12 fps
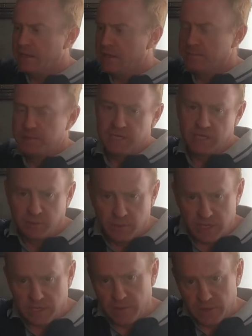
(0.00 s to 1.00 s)
particularly
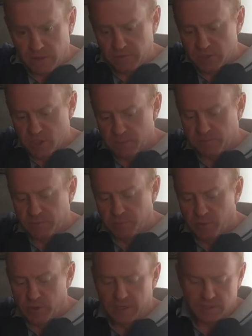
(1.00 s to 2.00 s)
when you're going over the top of a
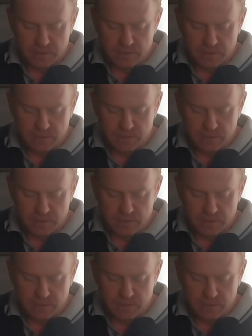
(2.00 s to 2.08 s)
product.